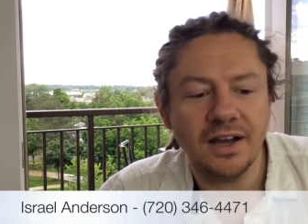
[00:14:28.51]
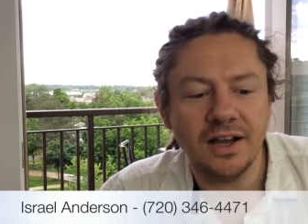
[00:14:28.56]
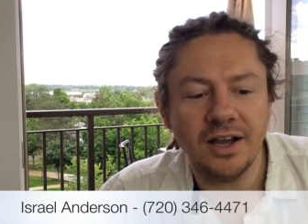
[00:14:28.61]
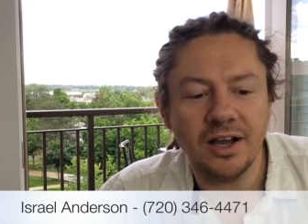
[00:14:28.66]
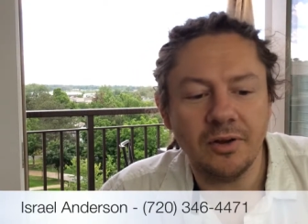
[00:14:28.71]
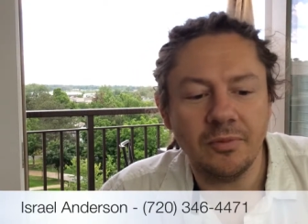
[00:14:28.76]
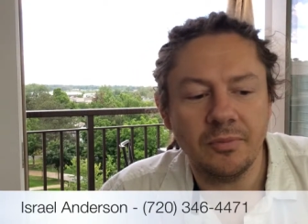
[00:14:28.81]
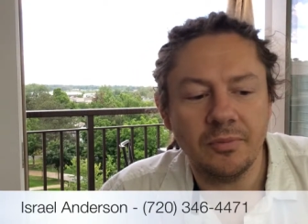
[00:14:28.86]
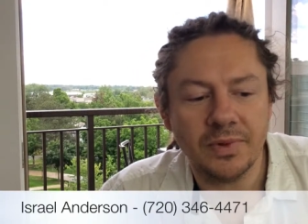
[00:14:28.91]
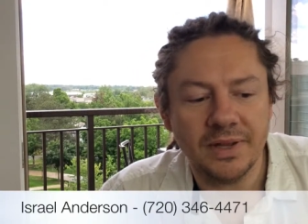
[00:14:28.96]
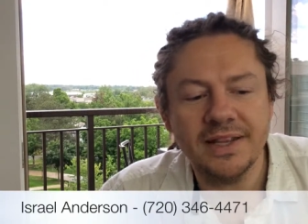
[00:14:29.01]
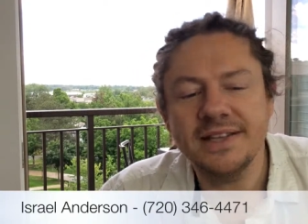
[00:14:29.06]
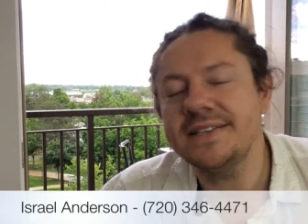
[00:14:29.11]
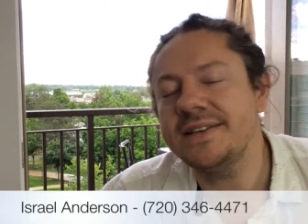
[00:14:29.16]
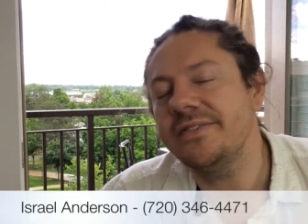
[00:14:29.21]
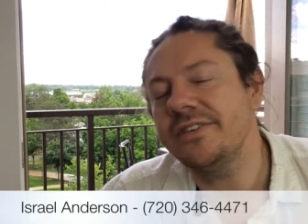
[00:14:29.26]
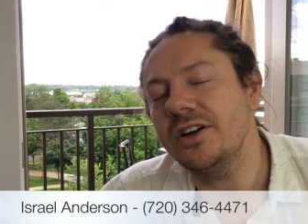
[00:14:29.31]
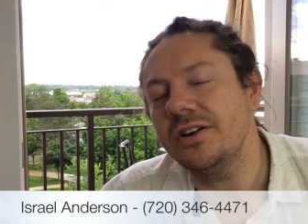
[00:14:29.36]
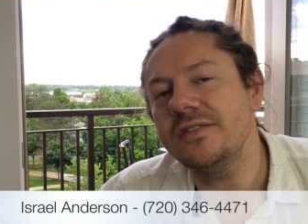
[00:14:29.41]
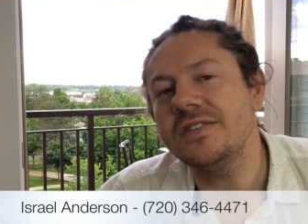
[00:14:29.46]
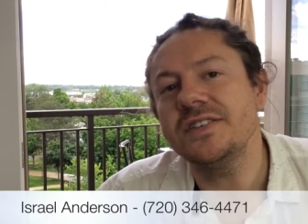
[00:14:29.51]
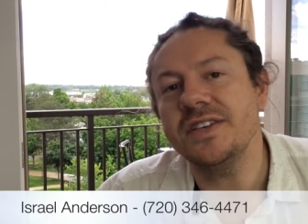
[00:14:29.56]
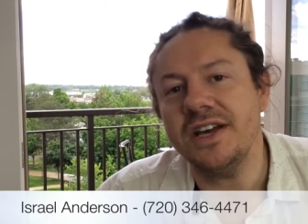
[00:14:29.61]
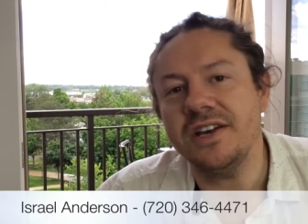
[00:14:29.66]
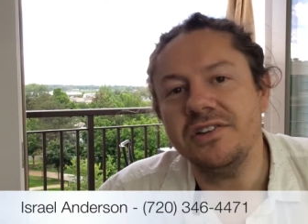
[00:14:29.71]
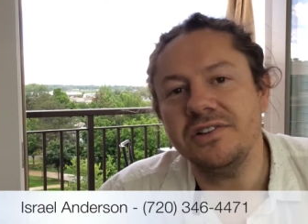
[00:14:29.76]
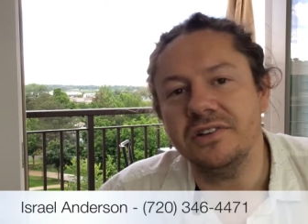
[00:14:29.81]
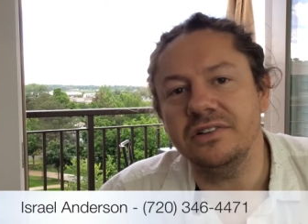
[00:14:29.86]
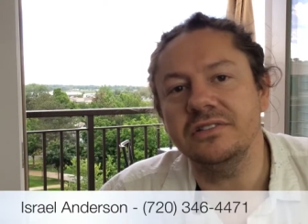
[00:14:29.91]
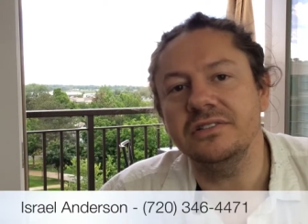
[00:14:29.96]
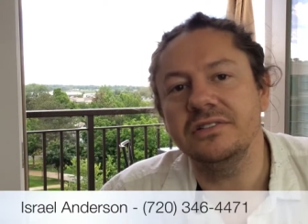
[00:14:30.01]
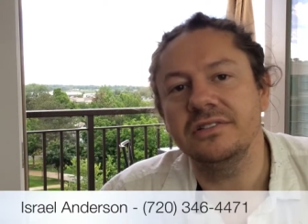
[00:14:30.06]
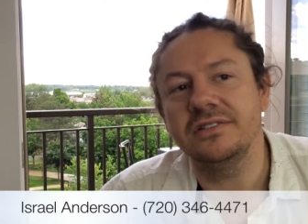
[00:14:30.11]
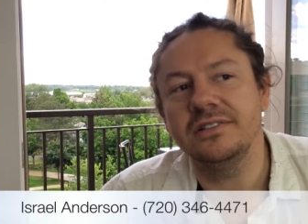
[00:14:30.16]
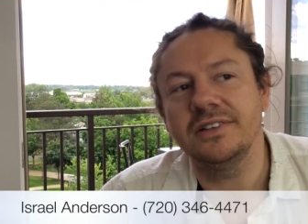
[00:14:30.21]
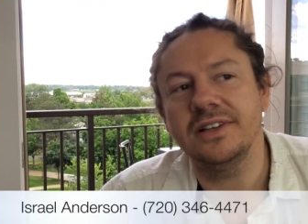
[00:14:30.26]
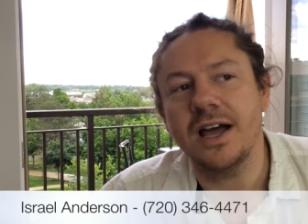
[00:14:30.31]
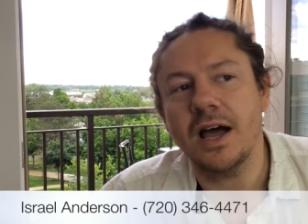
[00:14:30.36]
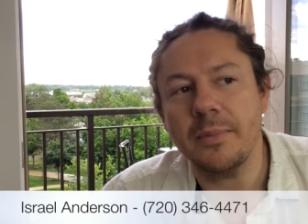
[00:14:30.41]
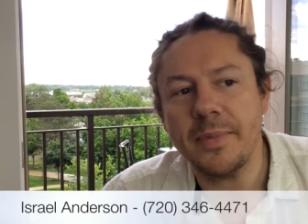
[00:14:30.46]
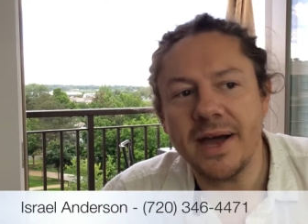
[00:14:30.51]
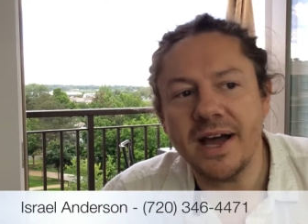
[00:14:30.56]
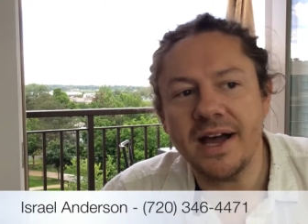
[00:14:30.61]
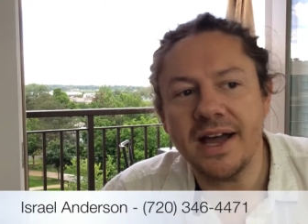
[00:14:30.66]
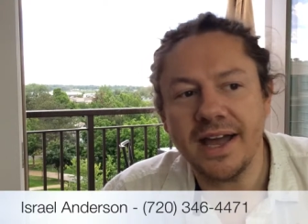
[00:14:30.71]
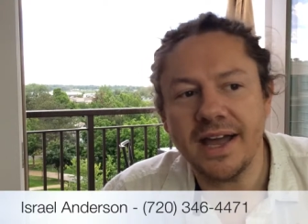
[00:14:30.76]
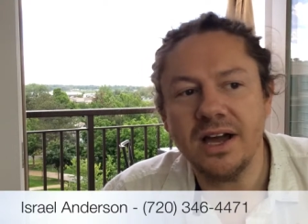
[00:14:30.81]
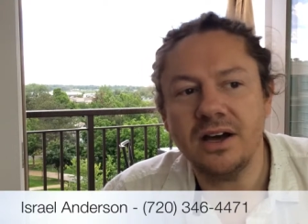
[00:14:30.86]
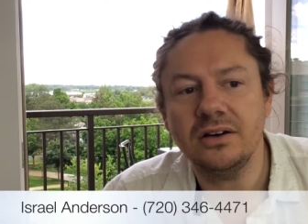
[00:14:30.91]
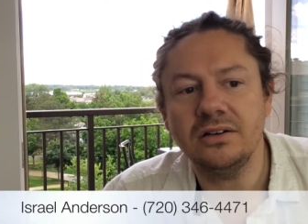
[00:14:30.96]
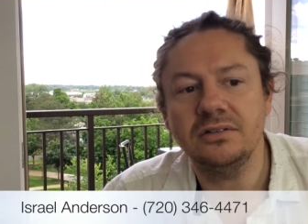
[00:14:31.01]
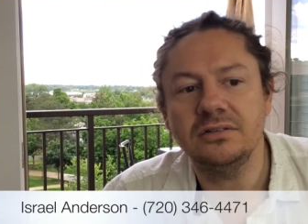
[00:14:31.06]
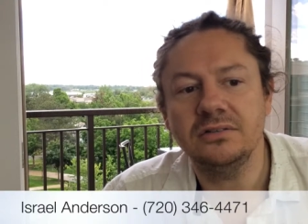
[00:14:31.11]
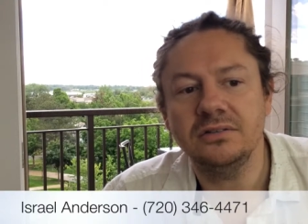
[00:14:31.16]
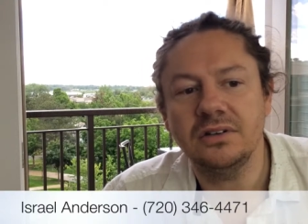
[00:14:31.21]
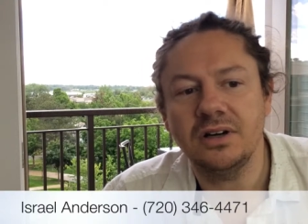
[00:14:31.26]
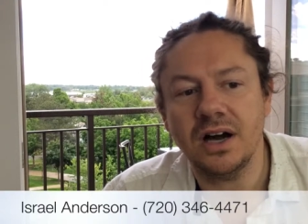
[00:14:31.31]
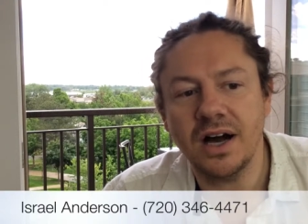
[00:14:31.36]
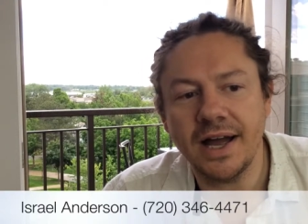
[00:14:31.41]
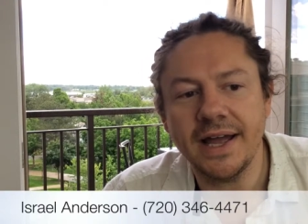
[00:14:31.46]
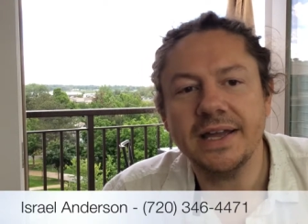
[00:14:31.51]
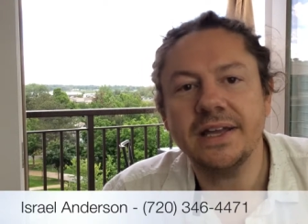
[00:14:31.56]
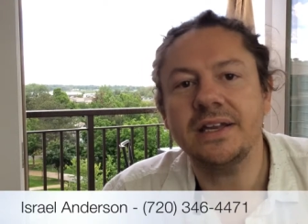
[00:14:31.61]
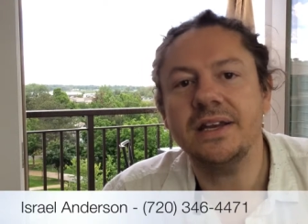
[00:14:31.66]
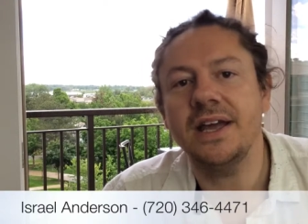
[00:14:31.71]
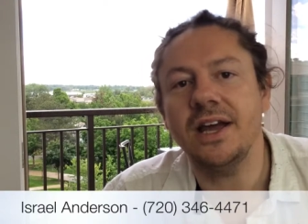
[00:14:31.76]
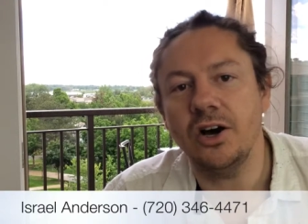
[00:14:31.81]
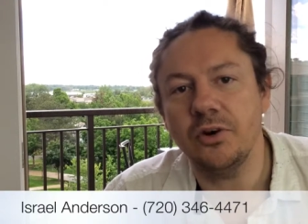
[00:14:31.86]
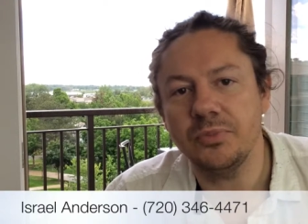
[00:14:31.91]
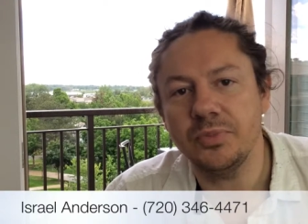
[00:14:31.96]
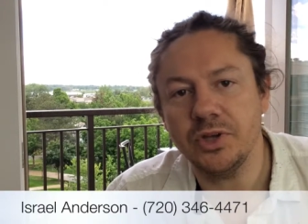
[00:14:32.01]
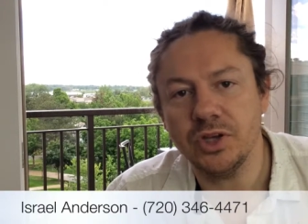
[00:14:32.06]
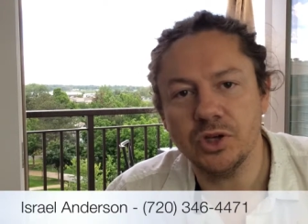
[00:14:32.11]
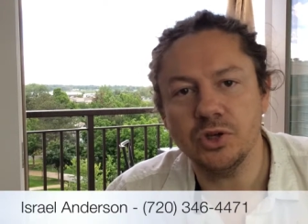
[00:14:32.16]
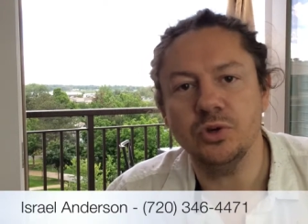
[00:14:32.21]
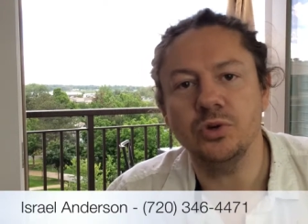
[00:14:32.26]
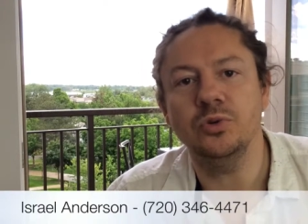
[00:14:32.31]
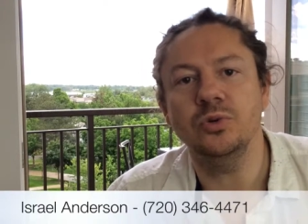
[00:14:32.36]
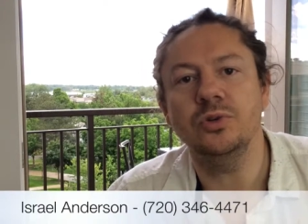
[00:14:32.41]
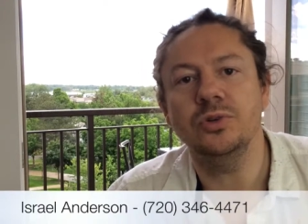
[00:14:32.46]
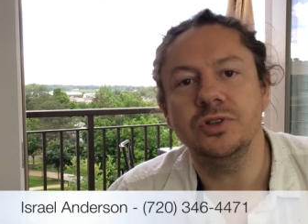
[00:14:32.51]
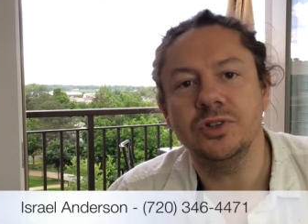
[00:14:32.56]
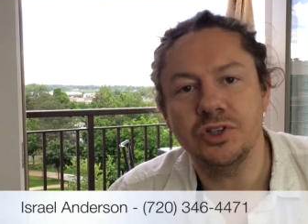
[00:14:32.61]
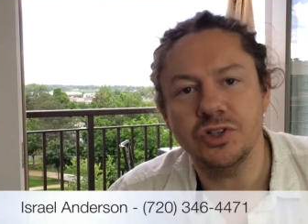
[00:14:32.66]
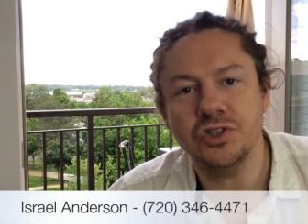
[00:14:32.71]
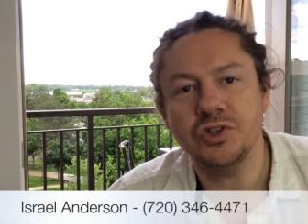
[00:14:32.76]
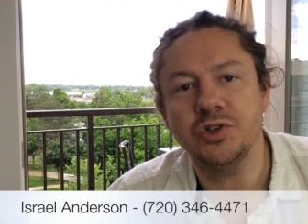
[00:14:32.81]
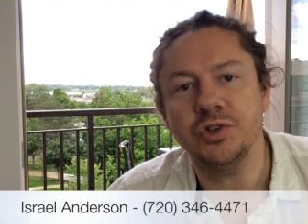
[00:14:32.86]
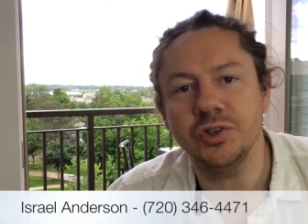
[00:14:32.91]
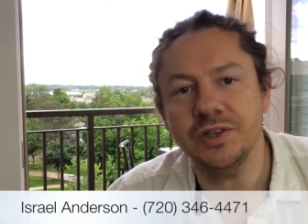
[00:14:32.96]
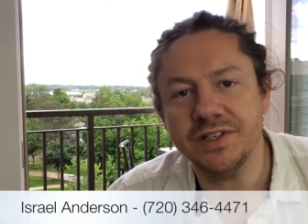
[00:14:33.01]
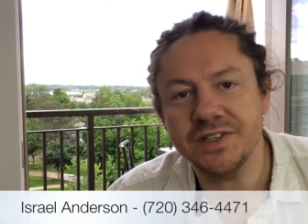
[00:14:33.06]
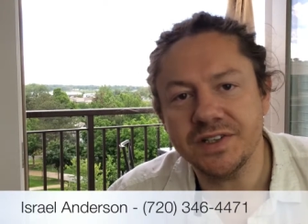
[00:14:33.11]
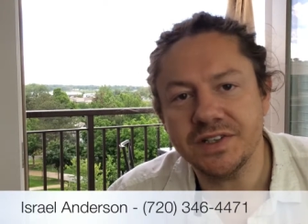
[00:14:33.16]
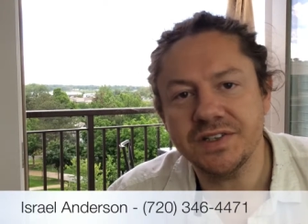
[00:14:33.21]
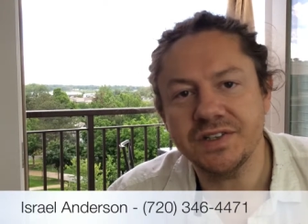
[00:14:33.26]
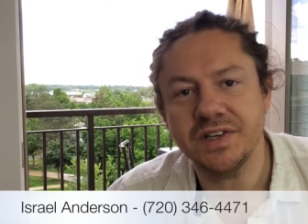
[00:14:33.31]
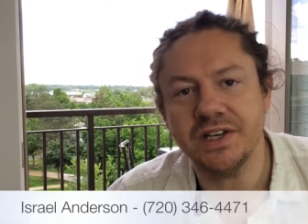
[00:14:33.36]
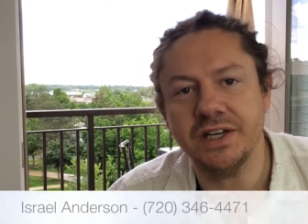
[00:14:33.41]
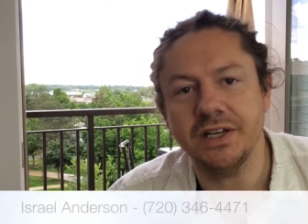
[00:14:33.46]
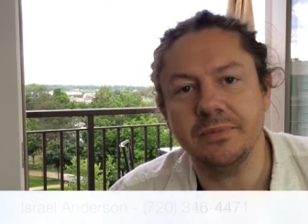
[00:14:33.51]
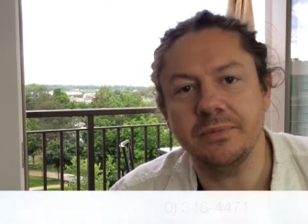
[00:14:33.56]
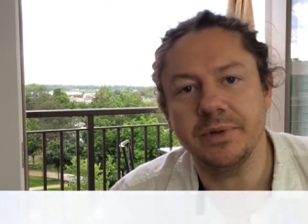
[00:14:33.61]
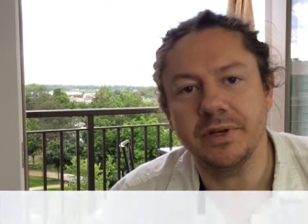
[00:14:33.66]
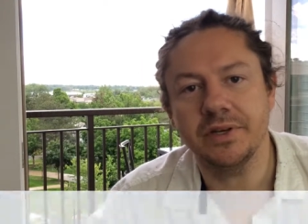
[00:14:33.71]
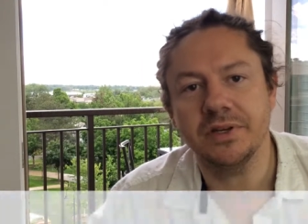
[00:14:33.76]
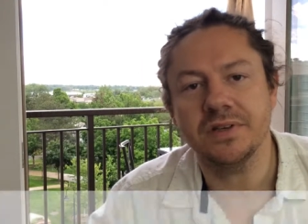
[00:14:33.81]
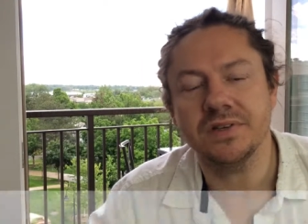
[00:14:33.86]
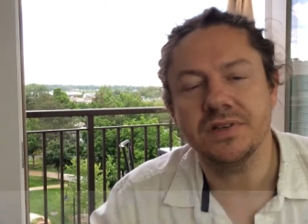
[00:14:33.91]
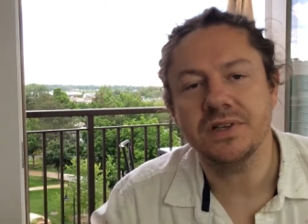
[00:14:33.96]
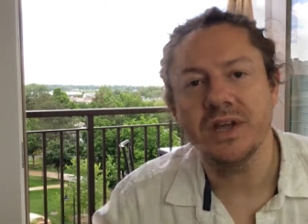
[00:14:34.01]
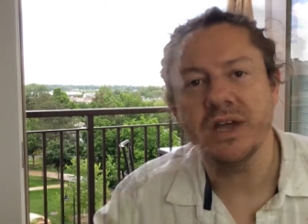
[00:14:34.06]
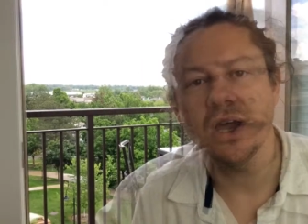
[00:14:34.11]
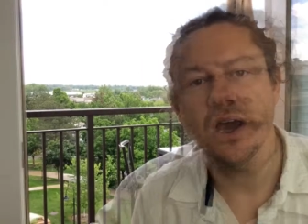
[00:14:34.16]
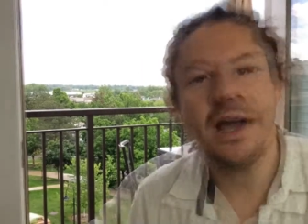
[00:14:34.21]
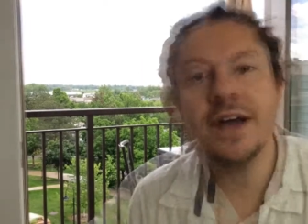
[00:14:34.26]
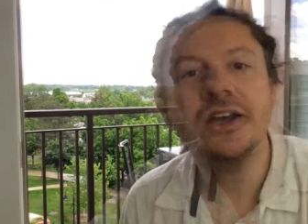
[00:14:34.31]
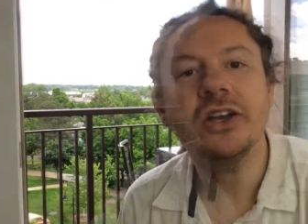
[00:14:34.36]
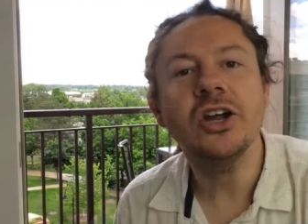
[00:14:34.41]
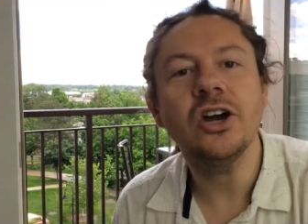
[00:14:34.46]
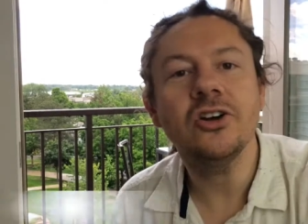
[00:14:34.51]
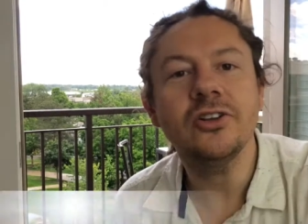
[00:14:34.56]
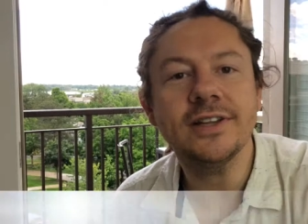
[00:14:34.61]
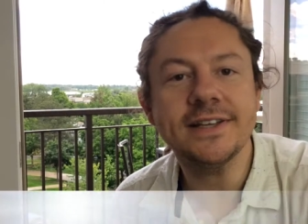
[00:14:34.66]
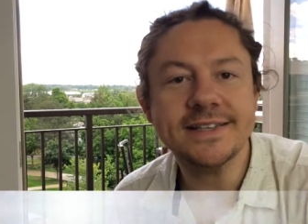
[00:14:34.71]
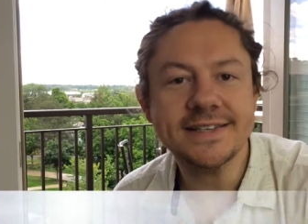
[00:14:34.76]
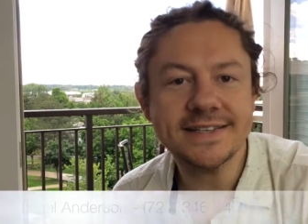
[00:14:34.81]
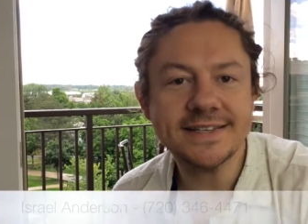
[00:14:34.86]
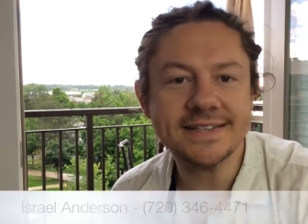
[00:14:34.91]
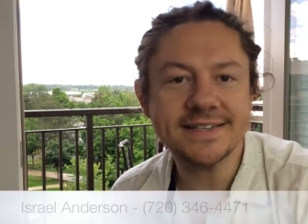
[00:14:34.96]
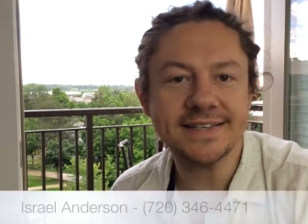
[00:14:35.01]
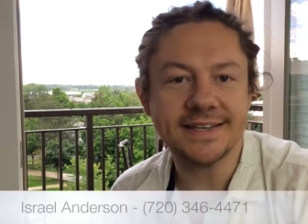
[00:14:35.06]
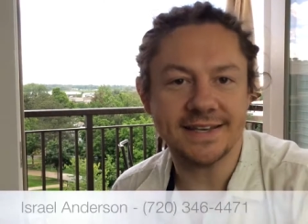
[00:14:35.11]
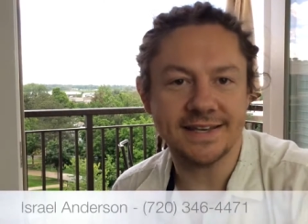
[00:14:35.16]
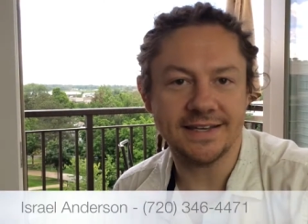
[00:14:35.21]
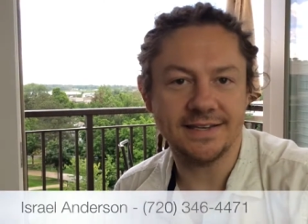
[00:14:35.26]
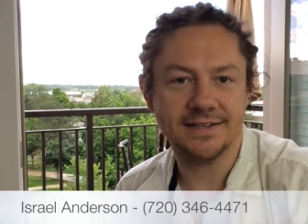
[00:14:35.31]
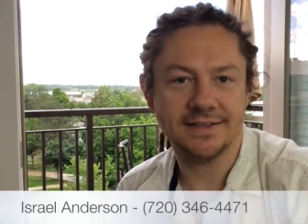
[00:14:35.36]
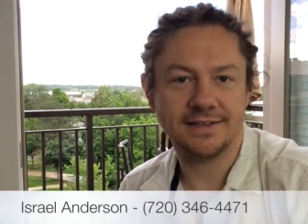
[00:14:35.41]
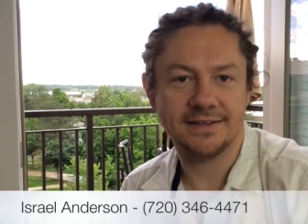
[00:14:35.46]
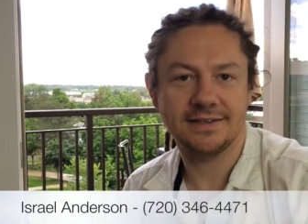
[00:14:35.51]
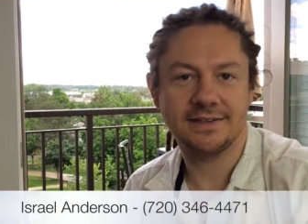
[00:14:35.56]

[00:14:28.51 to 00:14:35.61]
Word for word: Um, but let's have a conversation about how I can help you to truly succeed because I can only succeed